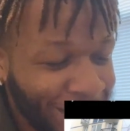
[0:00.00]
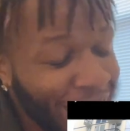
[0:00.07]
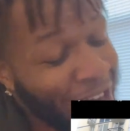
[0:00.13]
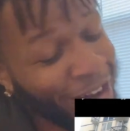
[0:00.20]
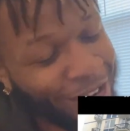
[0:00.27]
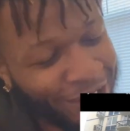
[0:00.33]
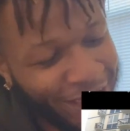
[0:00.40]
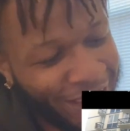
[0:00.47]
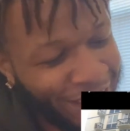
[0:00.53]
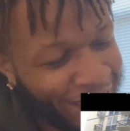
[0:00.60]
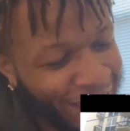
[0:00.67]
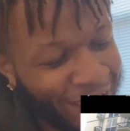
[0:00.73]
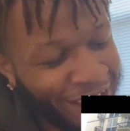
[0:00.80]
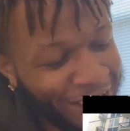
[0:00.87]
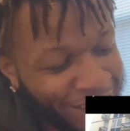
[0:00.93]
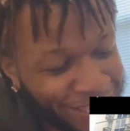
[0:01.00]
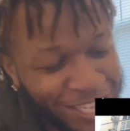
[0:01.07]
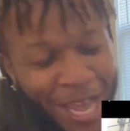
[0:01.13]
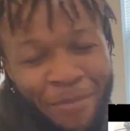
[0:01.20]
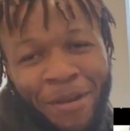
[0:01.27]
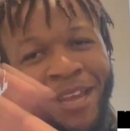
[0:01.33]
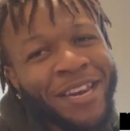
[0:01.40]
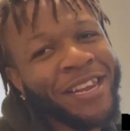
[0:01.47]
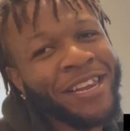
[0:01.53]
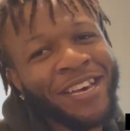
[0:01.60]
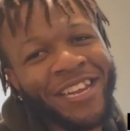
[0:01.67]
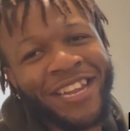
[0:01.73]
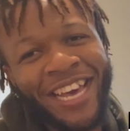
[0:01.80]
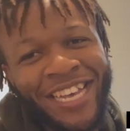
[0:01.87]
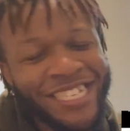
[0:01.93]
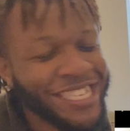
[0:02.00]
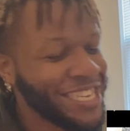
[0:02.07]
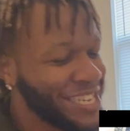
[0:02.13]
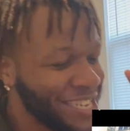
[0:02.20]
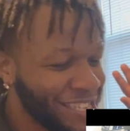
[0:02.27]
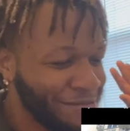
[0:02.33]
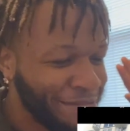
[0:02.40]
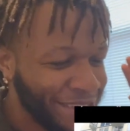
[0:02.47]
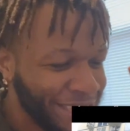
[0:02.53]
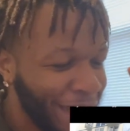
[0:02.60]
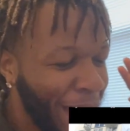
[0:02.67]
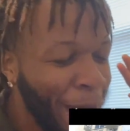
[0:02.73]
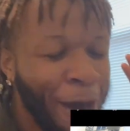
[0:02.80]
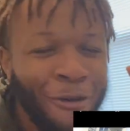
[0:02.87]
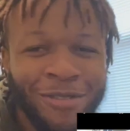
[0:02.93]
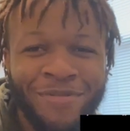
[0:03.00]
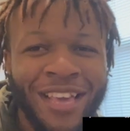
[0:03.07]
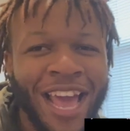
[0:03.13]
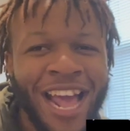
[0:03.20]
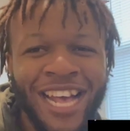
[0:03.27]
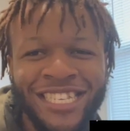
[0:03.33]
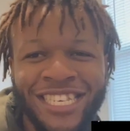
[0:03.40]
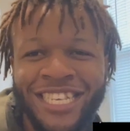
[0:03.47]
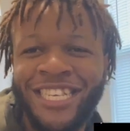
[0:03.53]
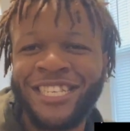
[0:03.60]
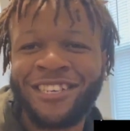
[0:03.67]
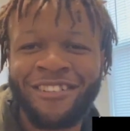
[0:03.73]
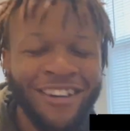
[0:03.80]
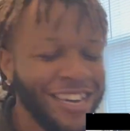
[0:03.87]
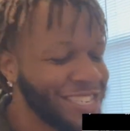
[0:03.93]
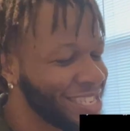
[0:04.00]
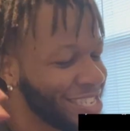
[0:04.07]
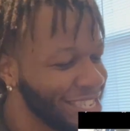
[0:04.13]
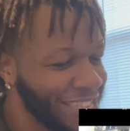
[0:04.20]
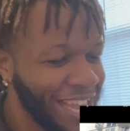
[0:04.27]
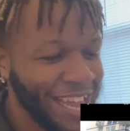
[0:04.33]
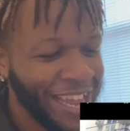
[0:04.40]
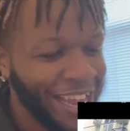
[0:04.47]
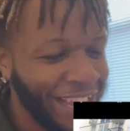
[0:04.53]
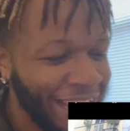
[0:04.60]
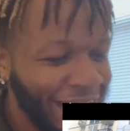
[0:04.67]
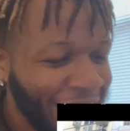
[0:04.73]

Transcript: Now nah, okay, hey, see, I'm getting a little lesson in this bitch. I always be asking these questions, hey.